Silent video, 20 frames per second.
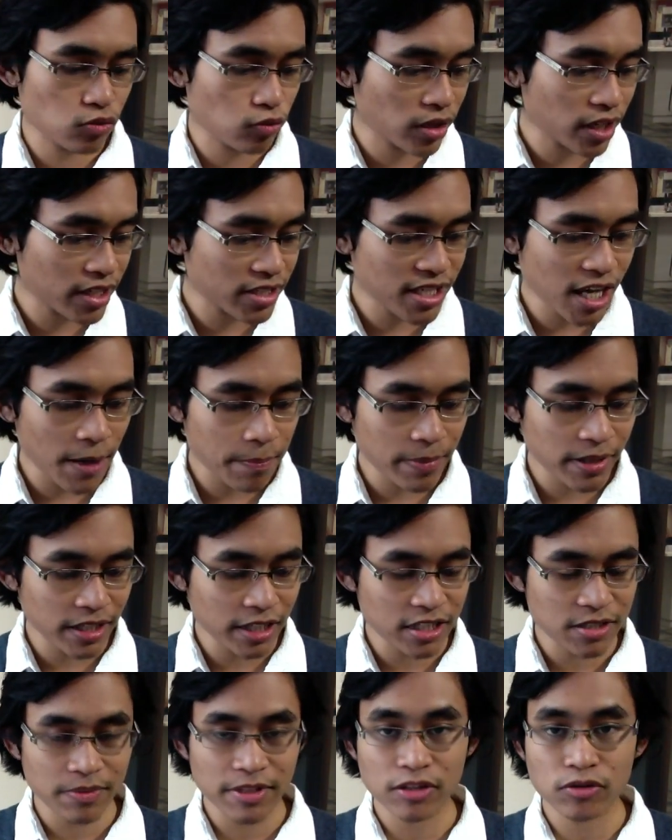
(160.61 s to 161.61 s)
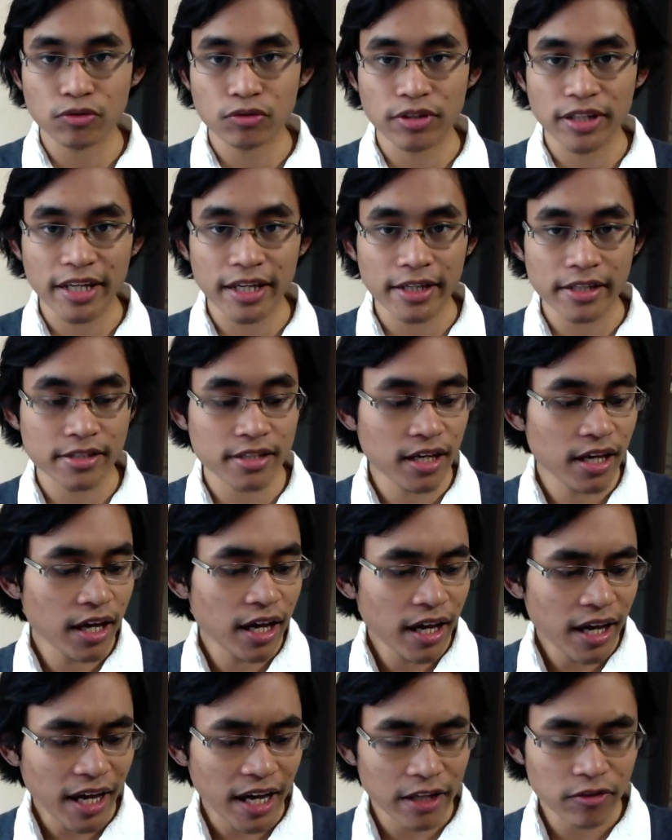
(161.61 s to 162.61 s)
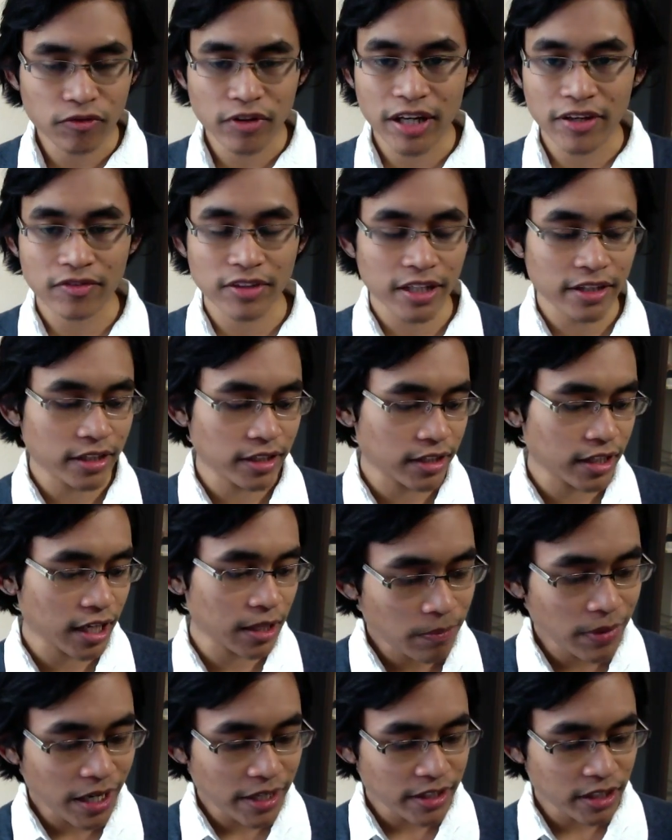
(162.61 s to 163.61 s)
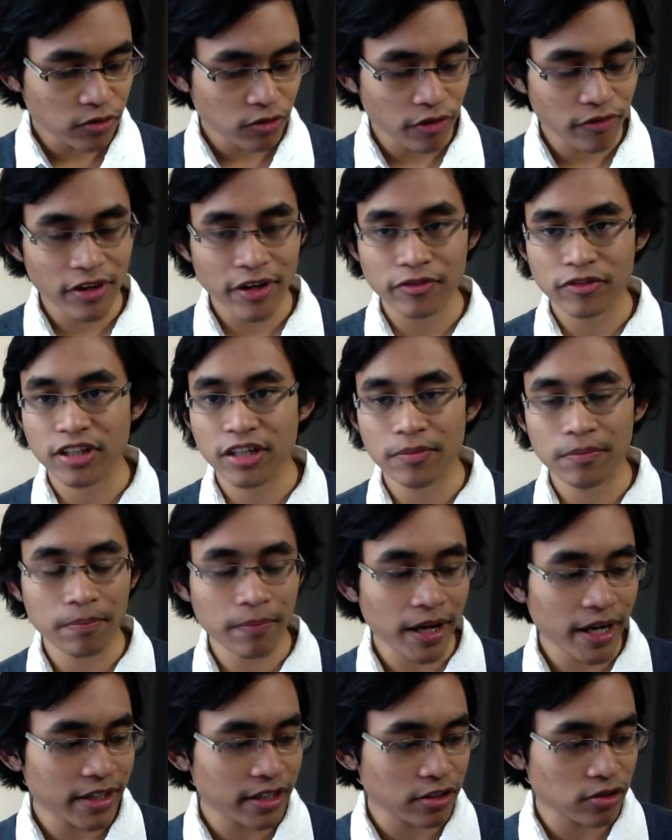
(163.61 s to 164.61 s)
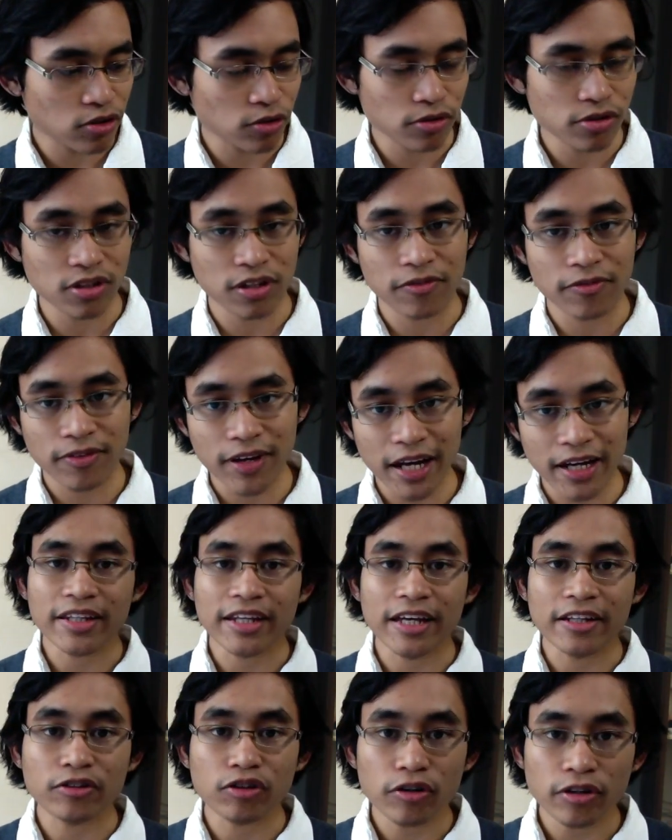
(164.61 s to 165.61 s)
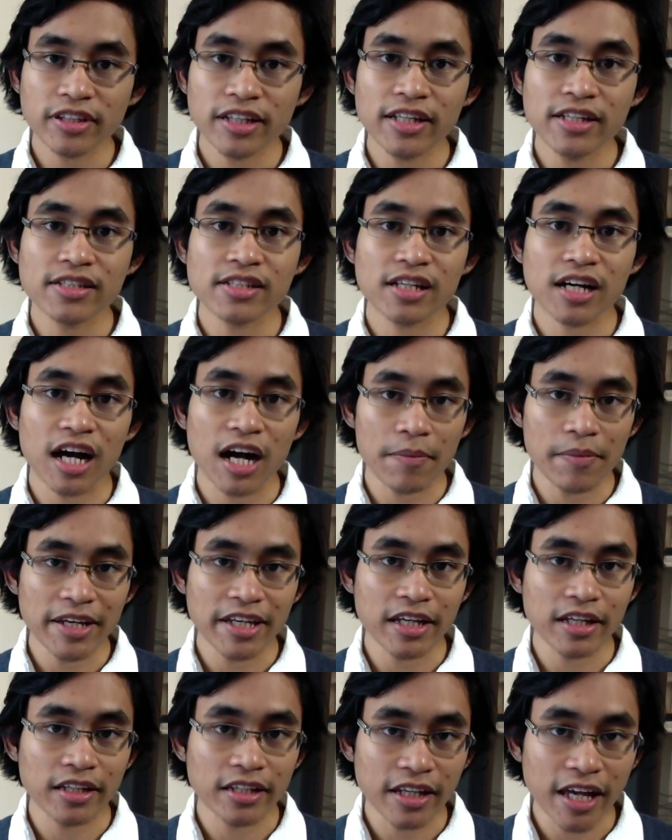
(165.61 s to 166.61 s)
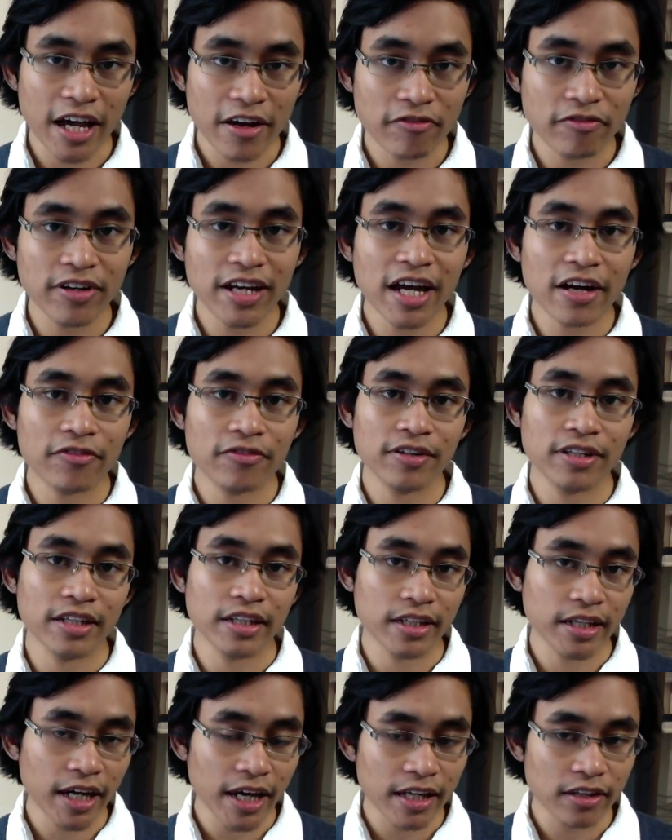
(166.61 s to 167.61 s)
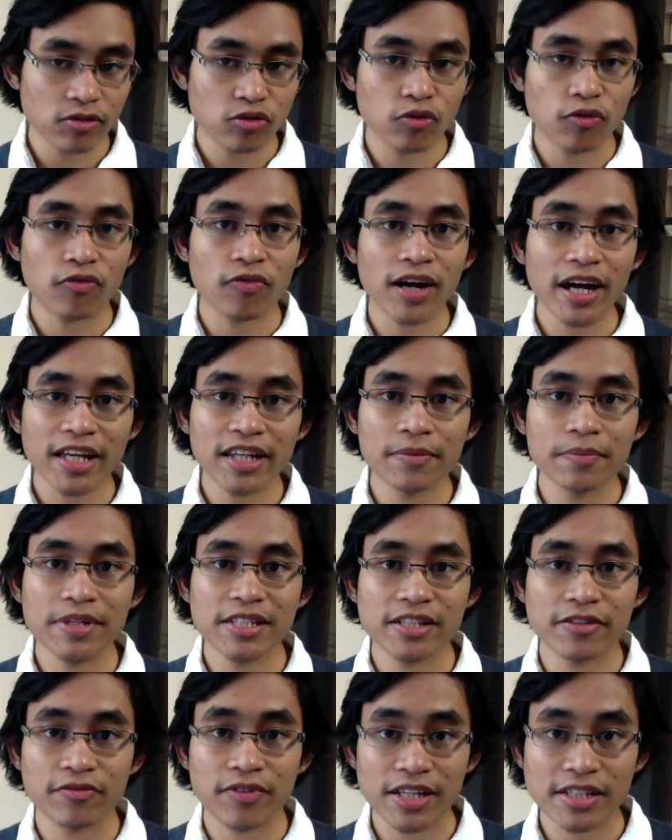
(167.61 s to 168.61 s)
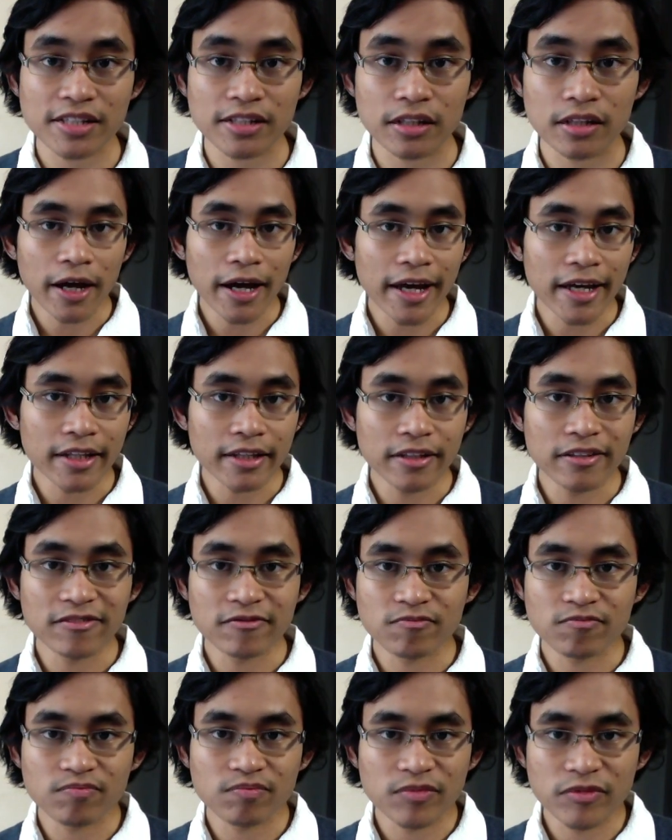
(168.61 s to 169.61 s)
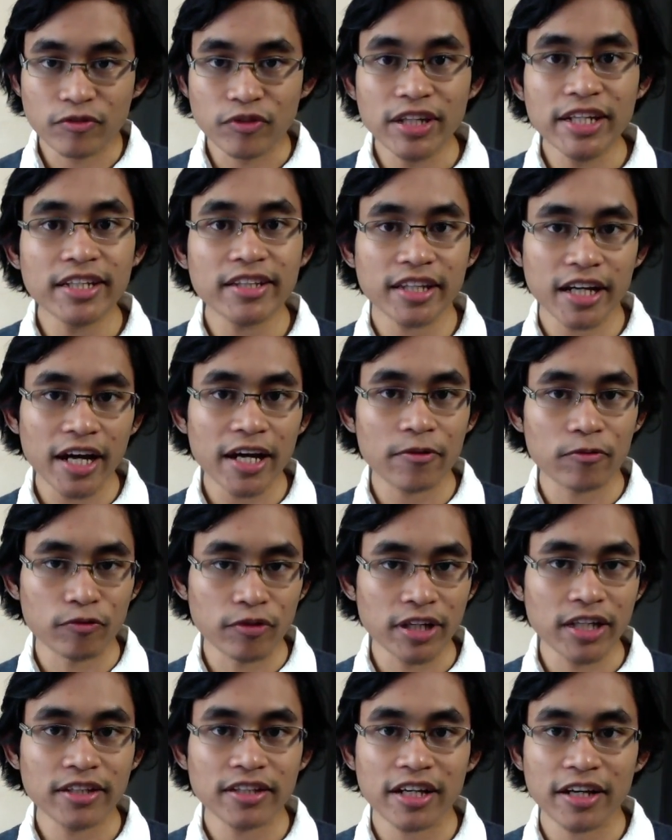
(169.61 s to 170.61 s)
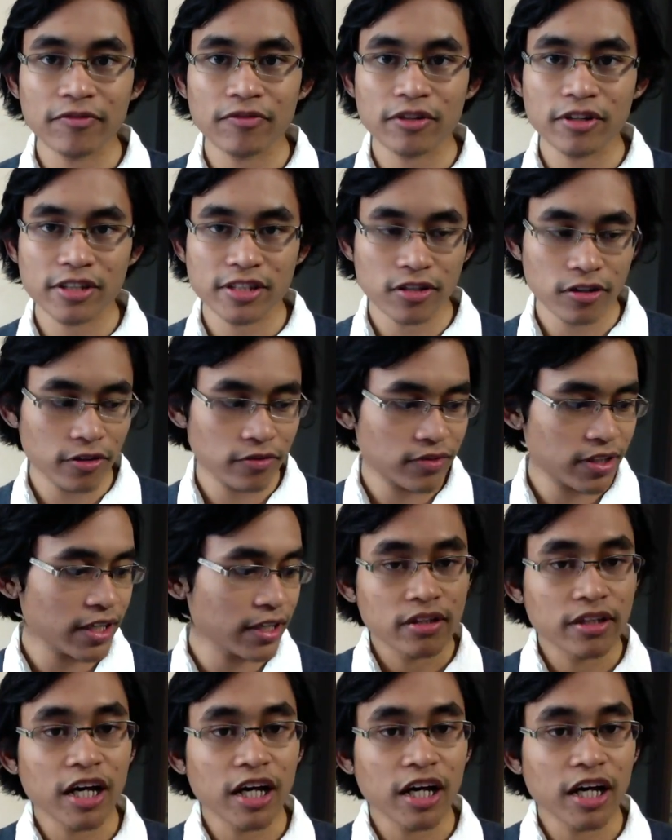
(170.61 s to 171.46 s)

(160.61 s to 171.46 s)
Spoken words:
What has happened? It's been 2 days and we have nothing yet. But I think what we have to keep in mind is also the fact that authorities are making every effort they can to find the missing vessel, and we need time. We need time for that sort of thing.